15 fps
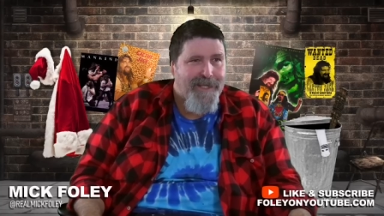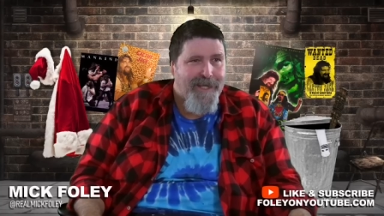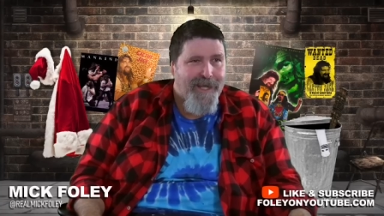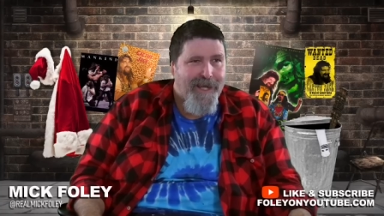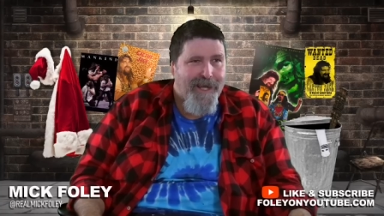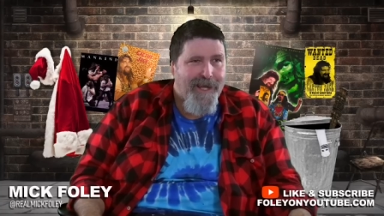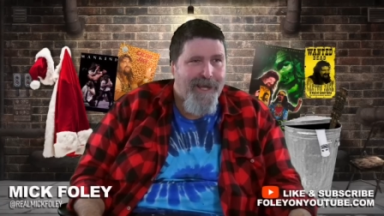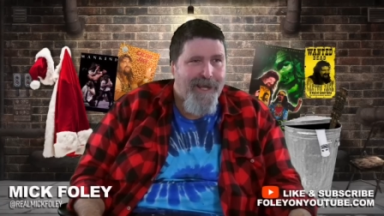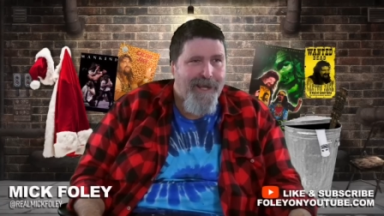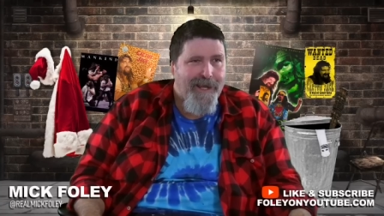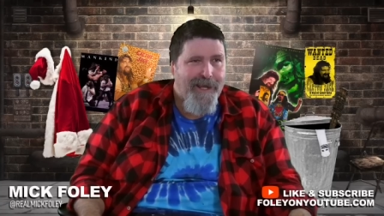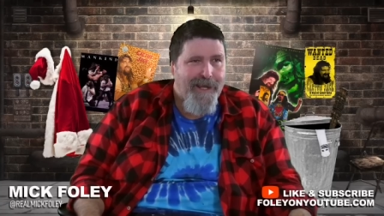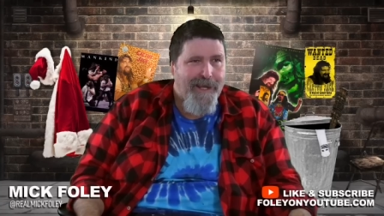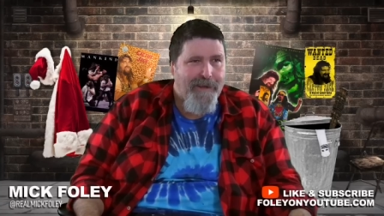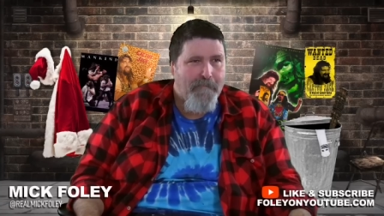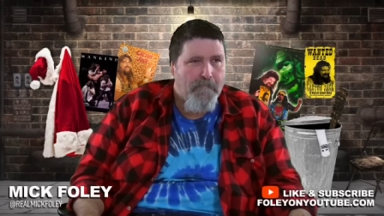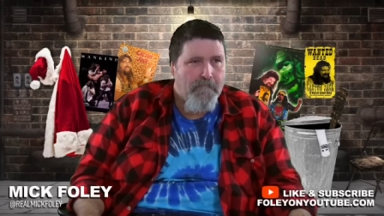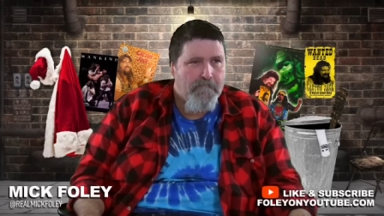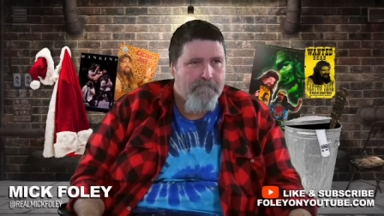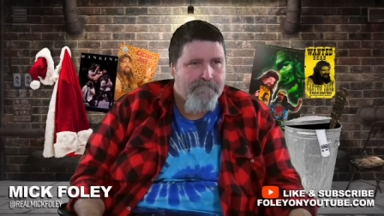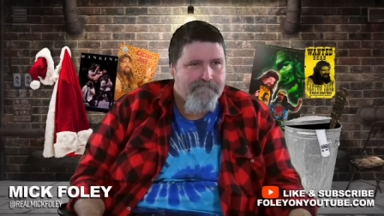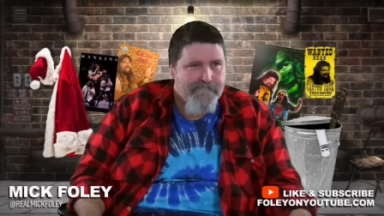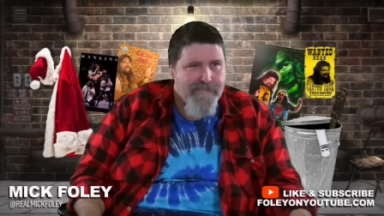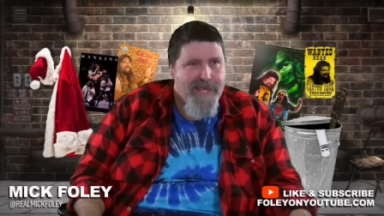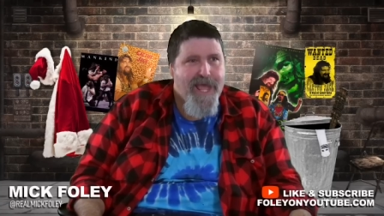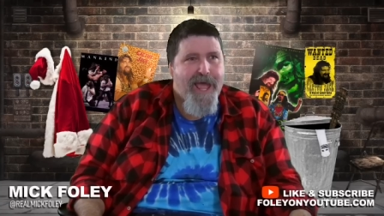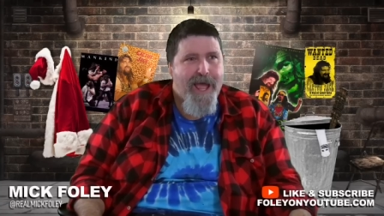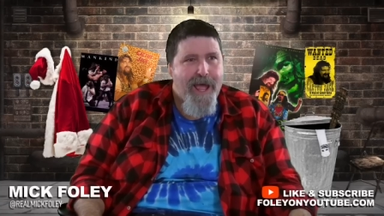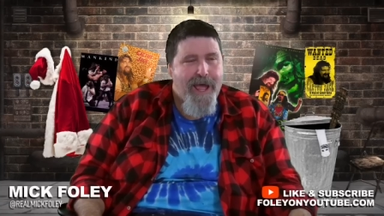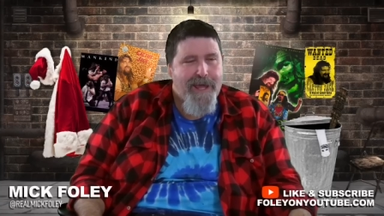Um,
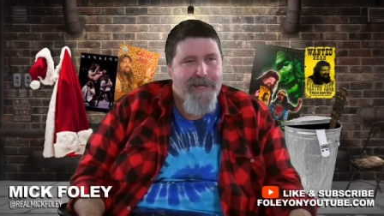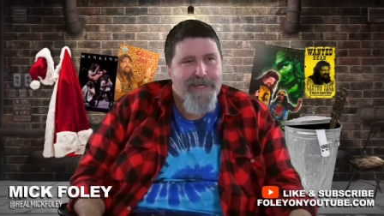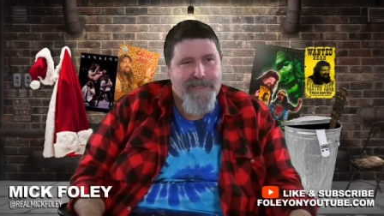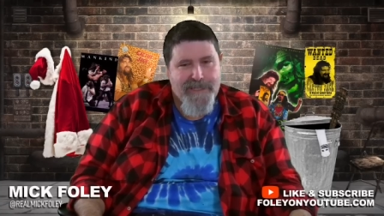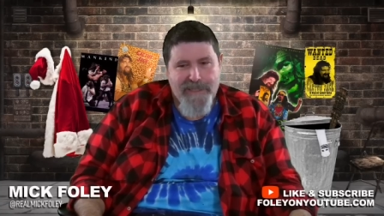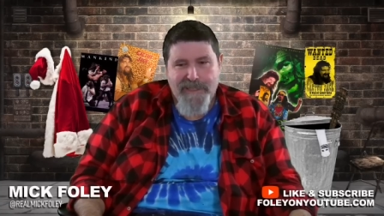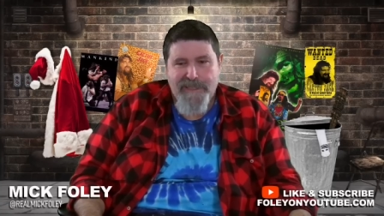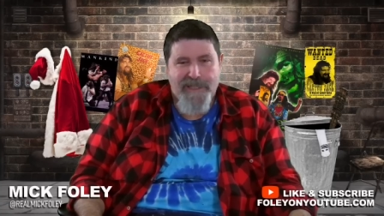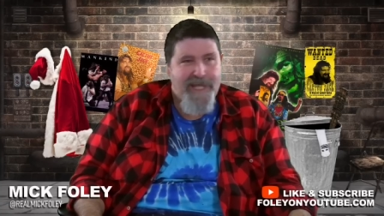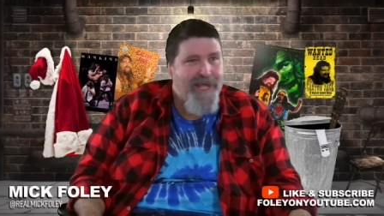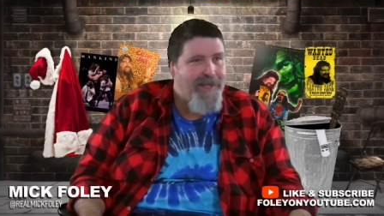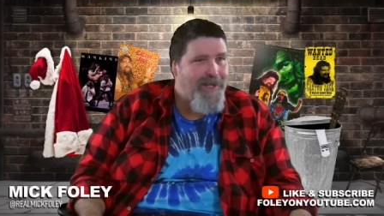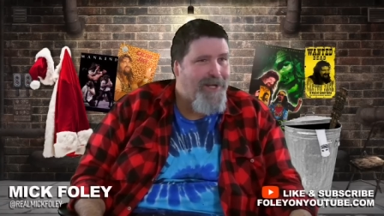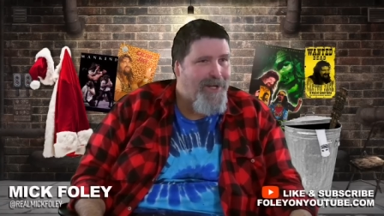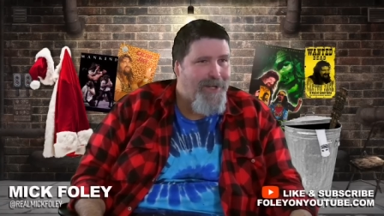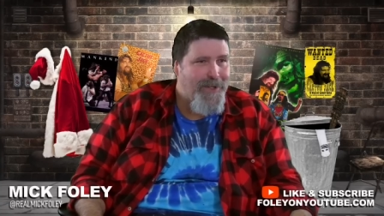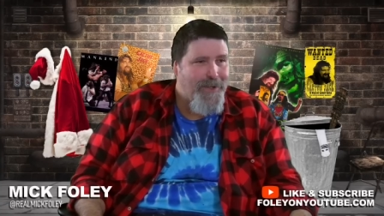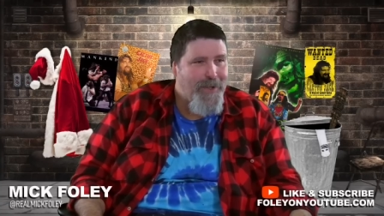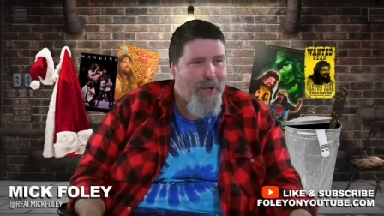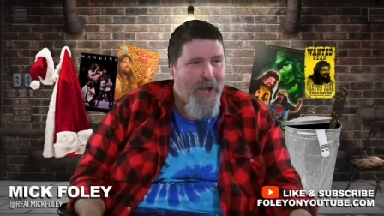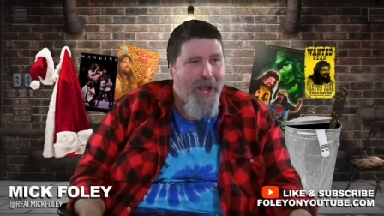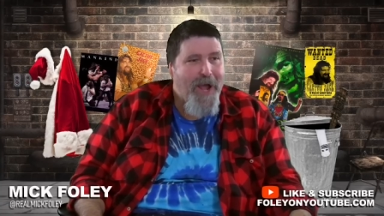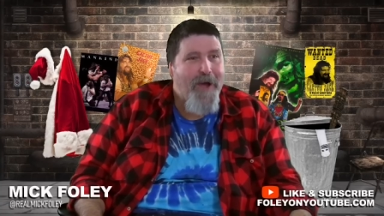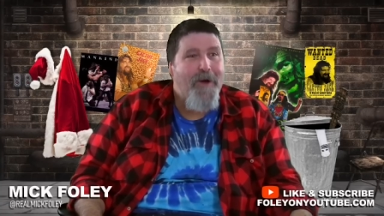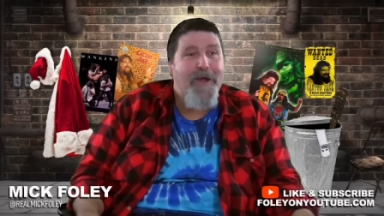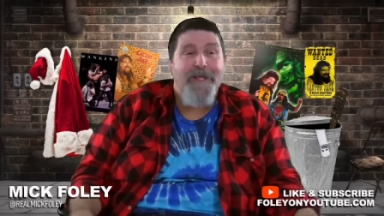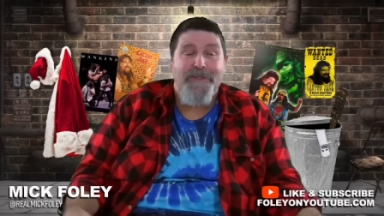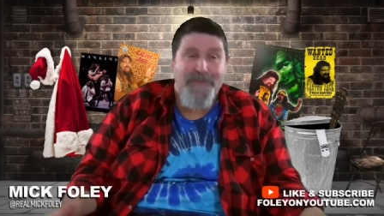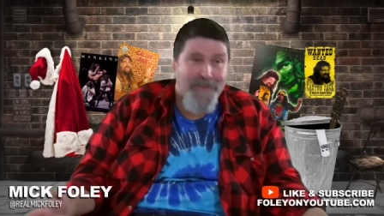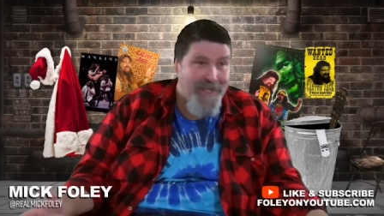yeah, I guess it's telling on how
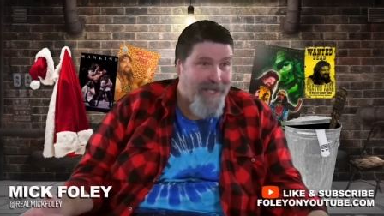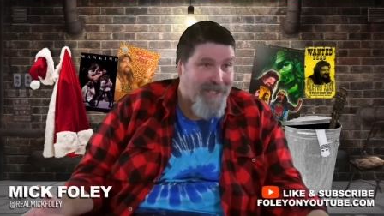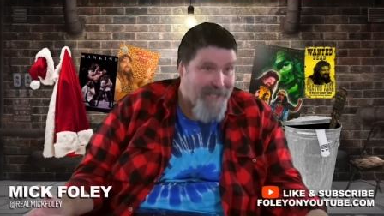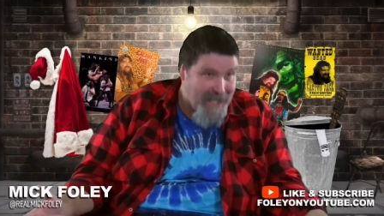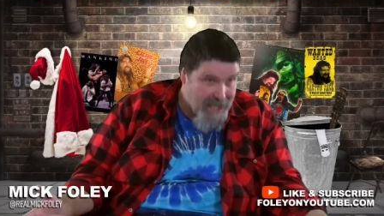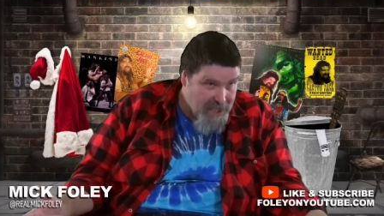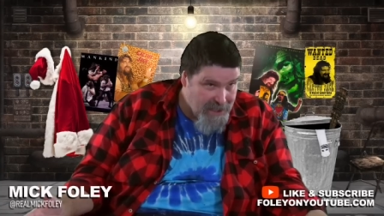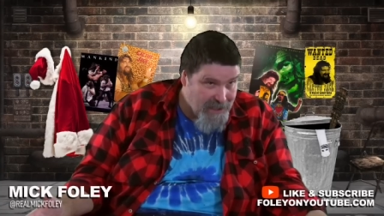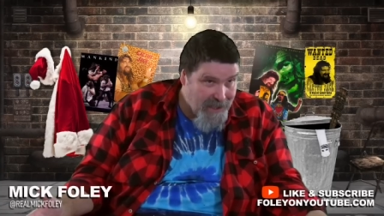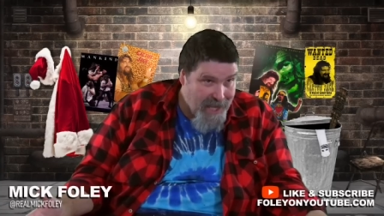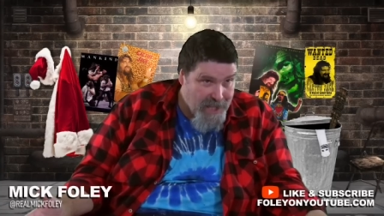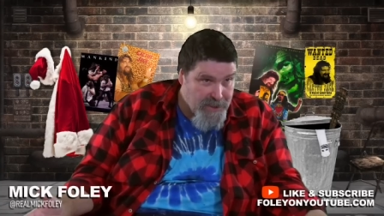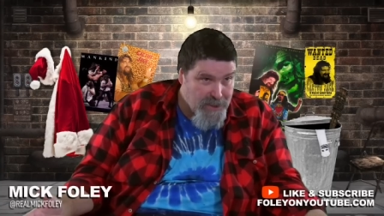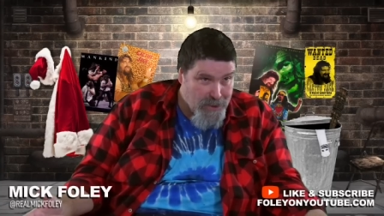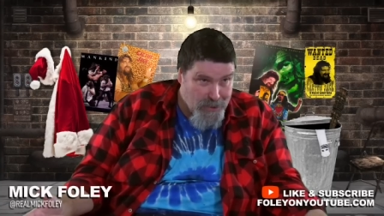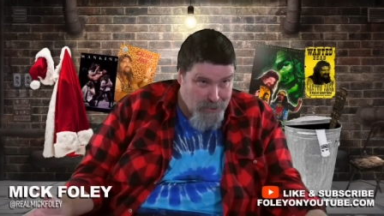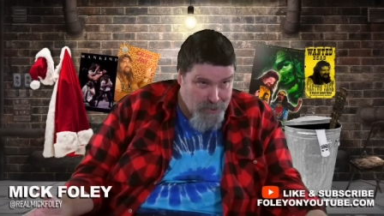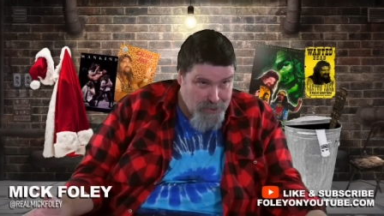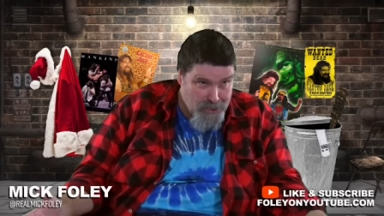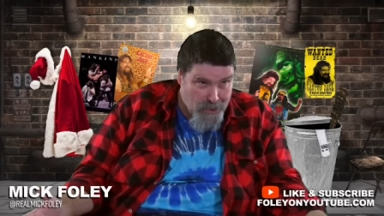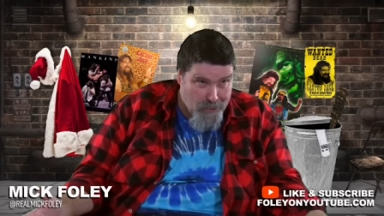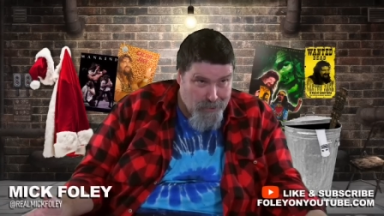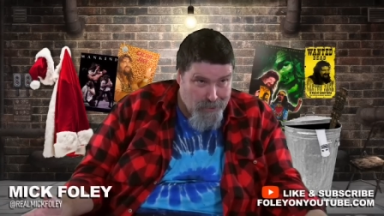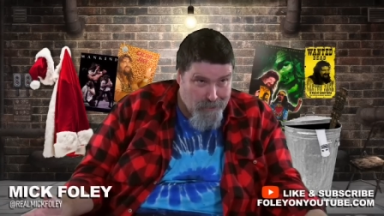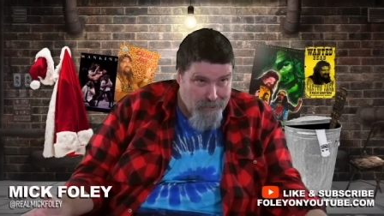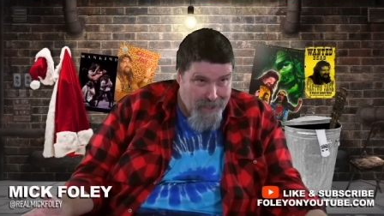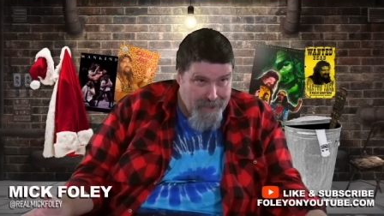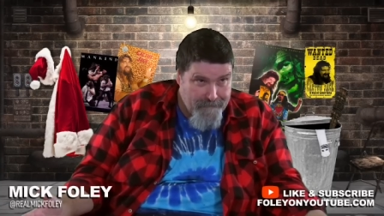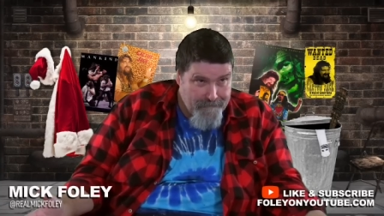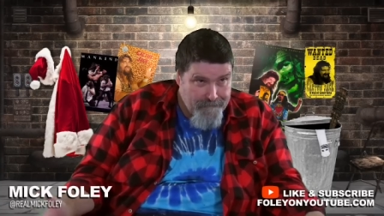it's like the Heath Ledger Joker,
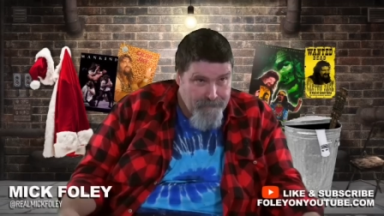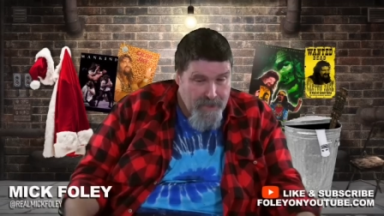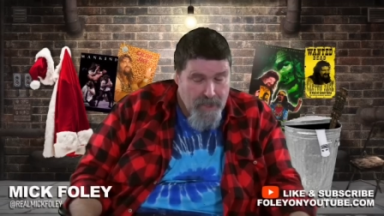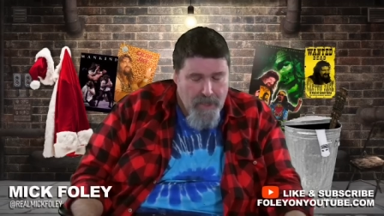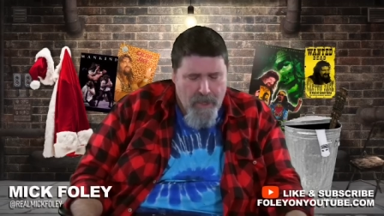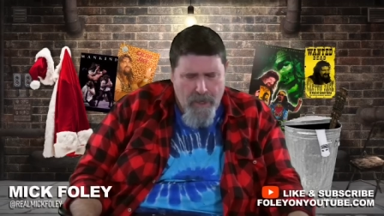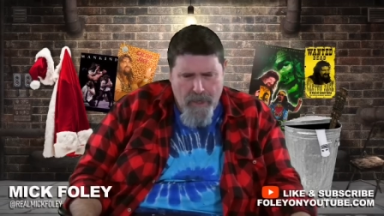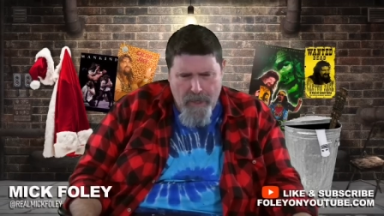right? Yes.